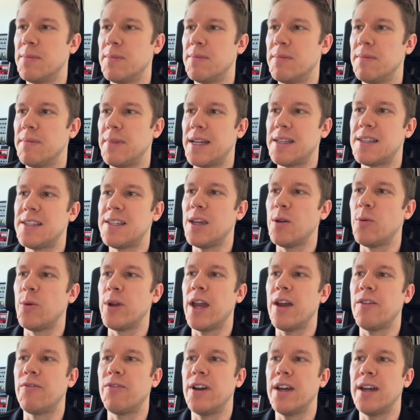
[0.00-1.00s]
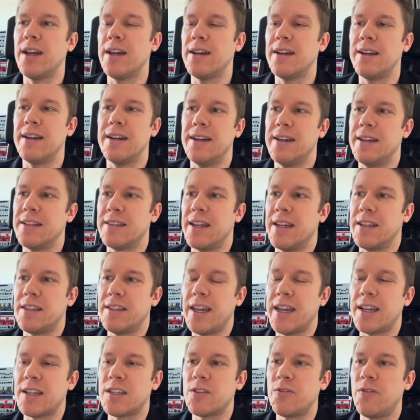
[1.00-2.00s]
let's say we have a
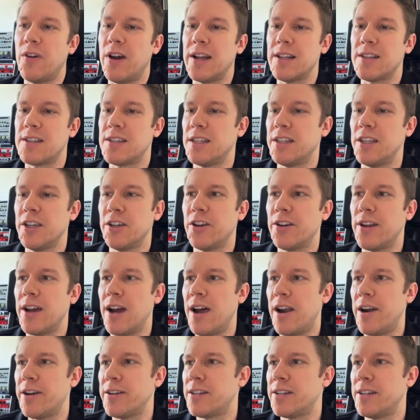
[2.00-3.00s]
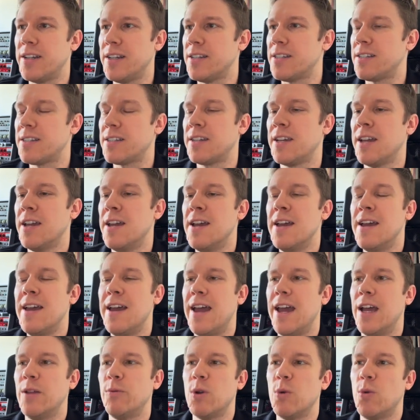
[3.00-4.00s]
text file sitting on a hard disk,
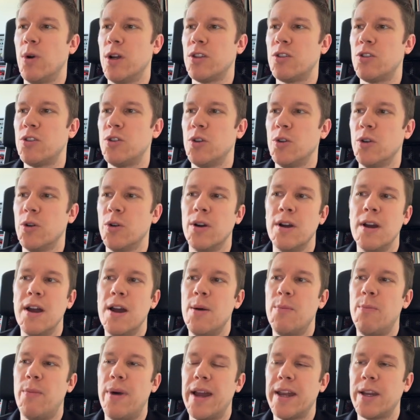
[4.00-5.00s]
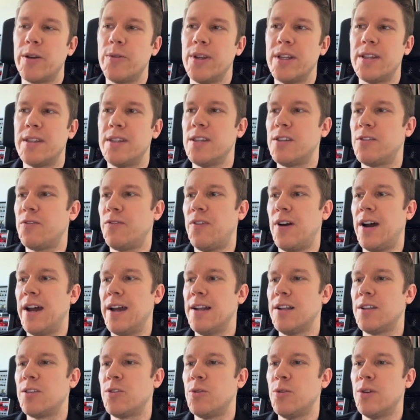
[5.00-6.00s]
and we want to migrate this
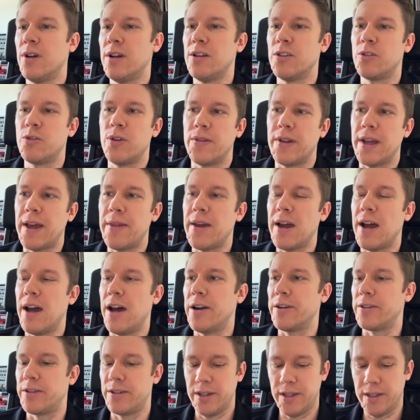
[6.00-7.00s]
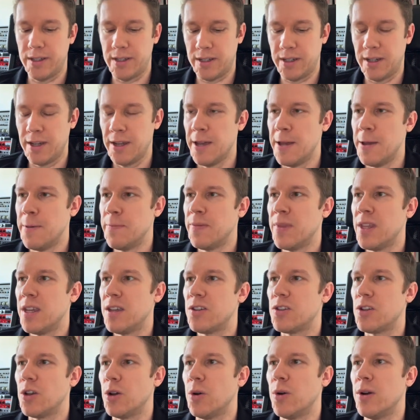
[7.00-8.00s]
file to another hard disk.
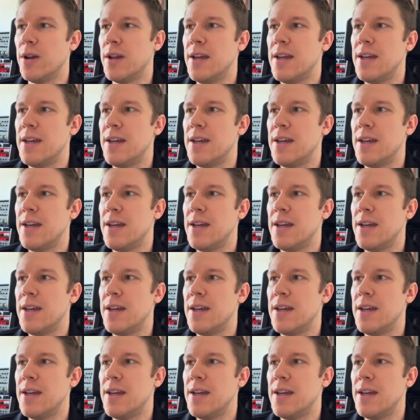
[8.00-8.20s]
So